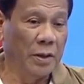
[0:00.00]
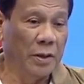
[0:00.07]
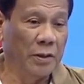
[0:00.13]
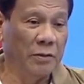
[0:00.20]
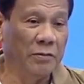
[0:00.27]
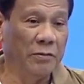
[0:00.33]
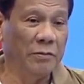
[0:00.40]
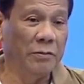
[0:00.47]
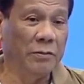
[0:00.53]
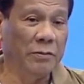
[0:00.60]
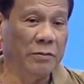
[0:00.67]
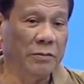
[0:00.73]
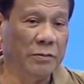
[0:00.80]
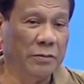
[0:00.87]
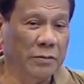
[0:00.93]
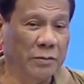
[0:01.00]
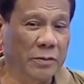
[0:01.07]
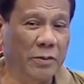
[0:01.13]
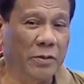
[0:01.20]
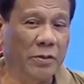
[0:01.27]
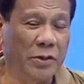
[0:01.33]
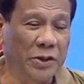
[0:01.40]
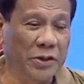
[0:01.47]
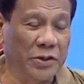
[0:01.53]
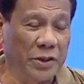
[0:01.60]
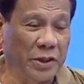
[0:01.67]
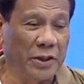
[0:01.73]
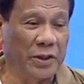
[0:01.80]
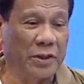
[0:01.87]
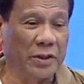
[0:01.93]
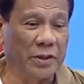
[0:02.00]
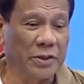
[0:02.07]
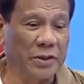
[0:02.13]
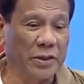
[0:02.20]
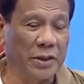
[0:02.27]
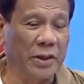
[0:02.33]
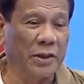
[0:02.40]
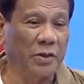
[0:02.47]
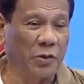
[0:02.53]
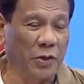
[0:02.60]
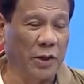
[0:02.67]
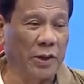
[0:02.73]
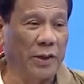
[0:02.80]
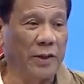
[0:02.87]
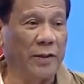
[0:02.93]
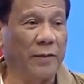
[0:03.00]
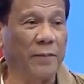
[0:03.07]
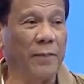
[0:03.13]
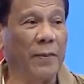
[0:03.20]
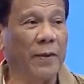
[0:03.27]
Lang all these years, ganito yan eh.